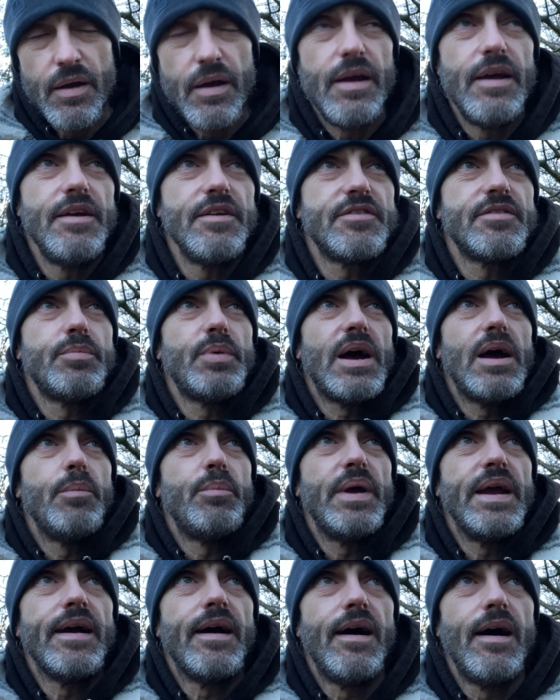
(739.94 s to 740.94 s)
it's about
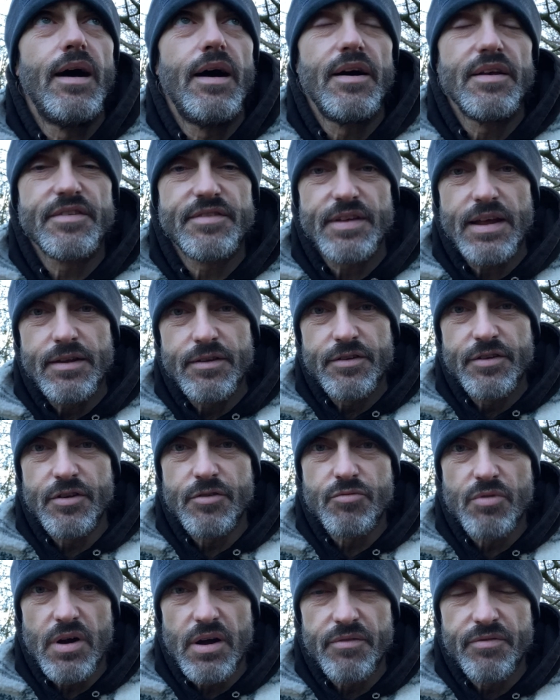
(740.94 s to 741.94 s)
being
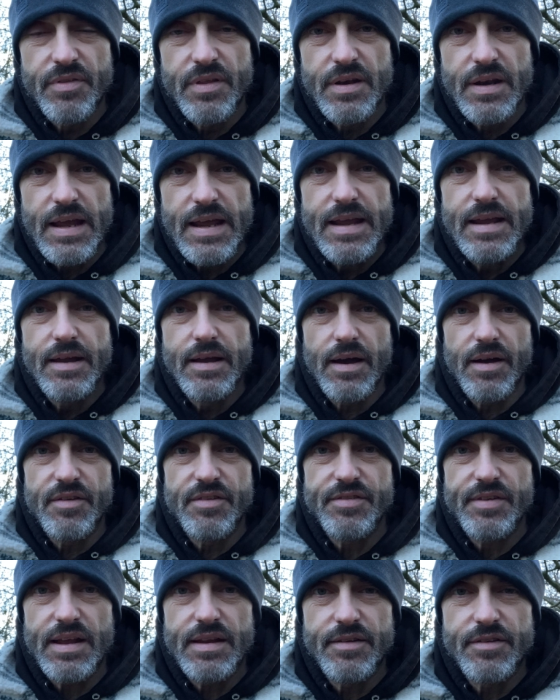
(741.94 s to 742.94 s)
heart-centered rather than
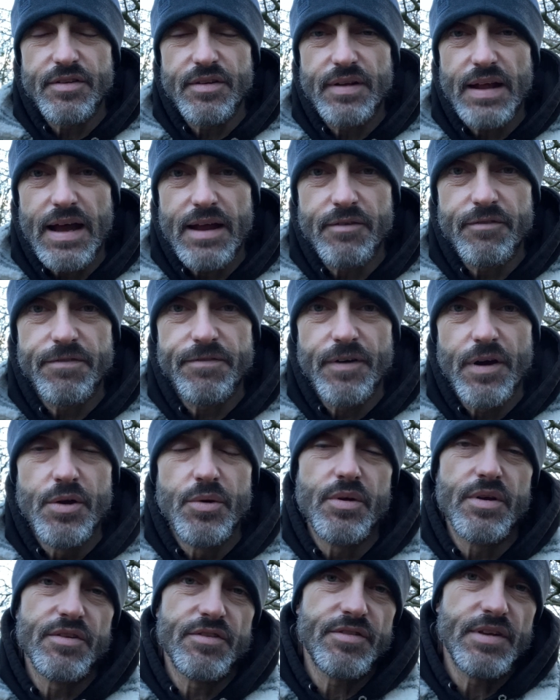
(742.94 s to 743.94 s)
ego-centered and
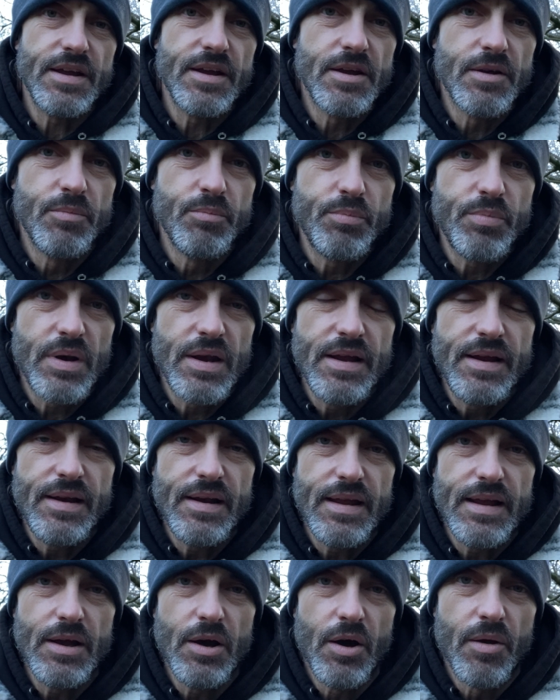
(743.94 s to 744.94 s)
focusing
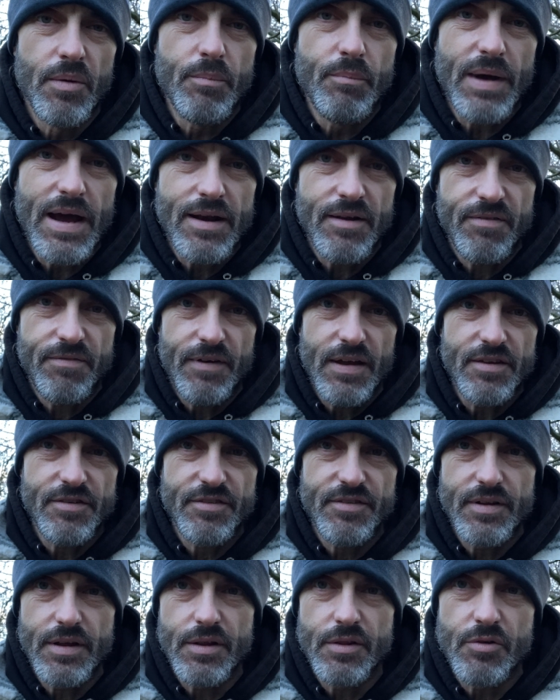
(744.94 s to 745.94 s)
completely on
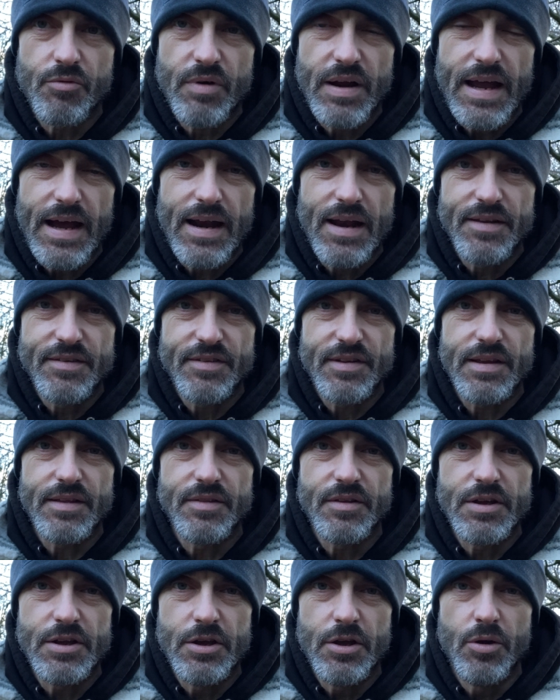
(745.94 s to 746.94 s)
manifesting the reality
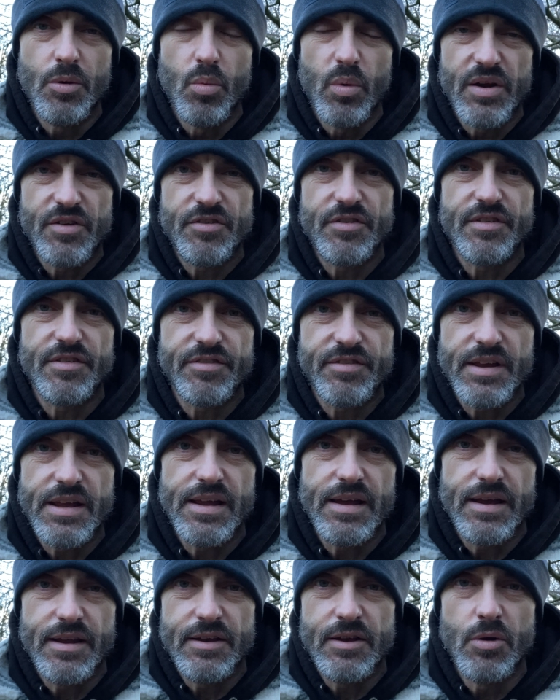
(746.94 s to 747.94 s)
that you wish to
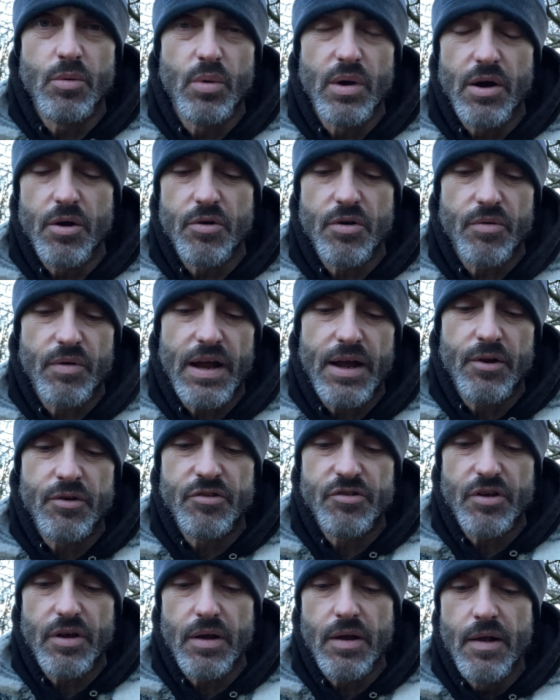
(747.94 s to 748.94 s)
see in your world
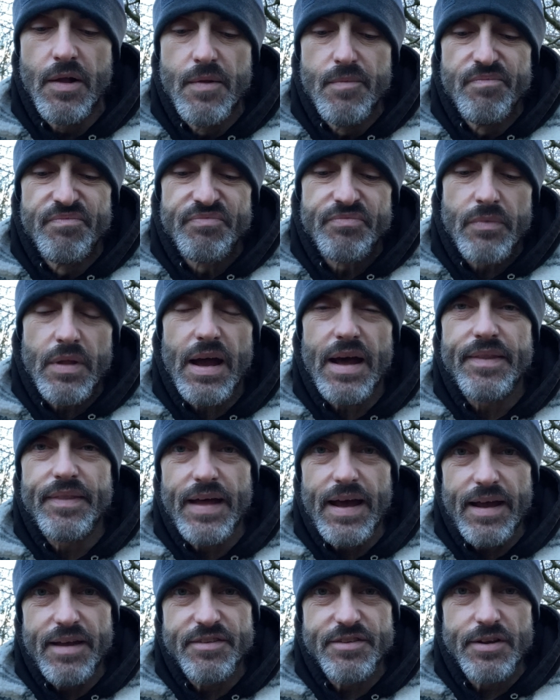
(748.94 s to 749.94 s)
around you. And
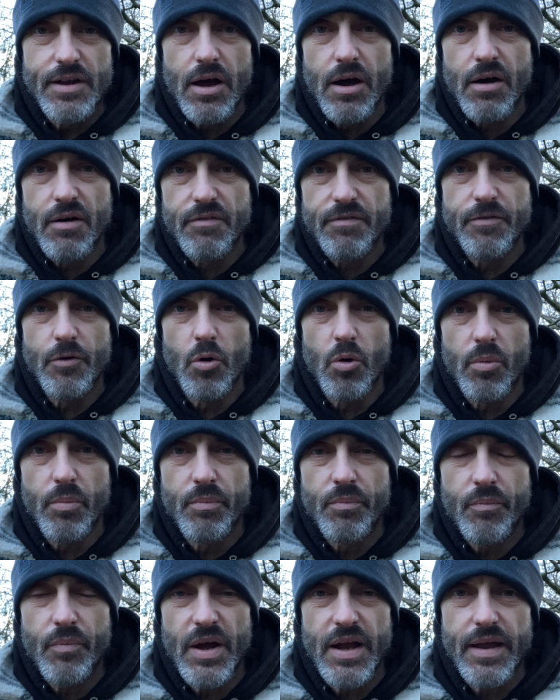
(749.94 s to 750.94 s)
that is an art form,
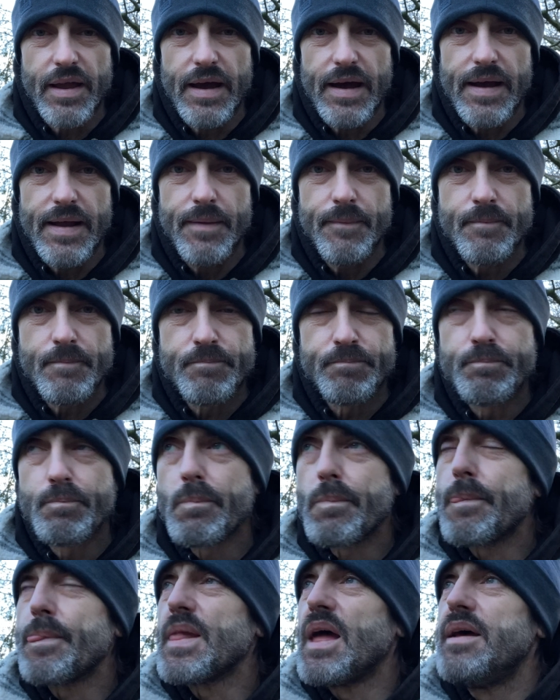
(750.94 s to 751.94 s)
okay?
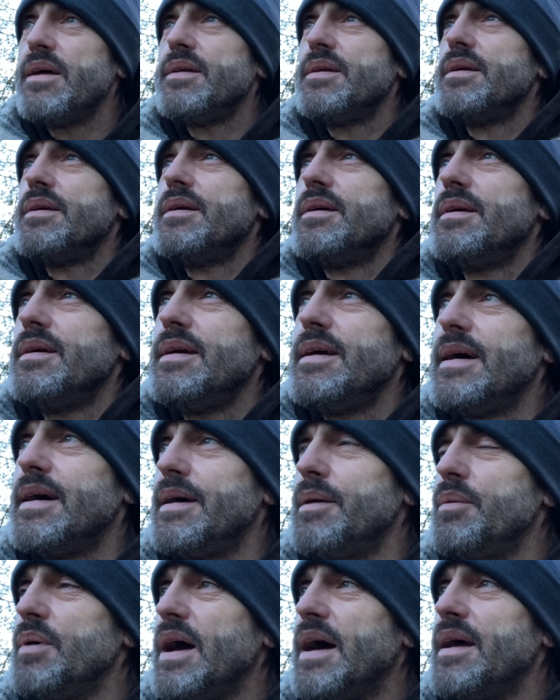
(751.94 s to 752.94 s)

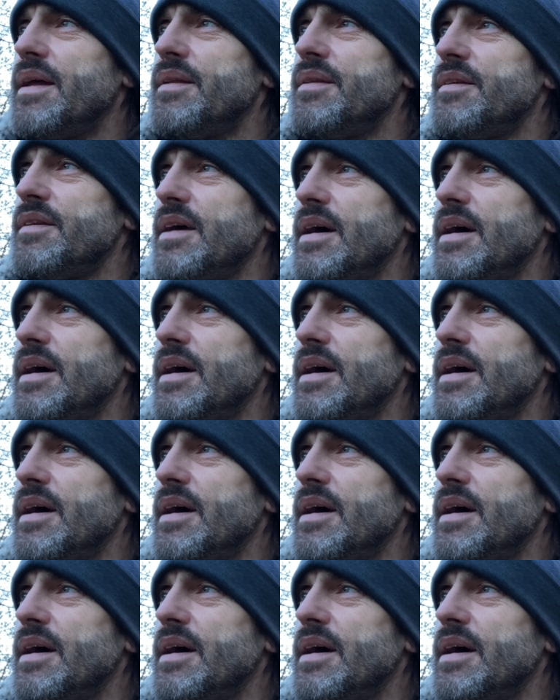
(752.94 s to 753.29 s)
Uh, and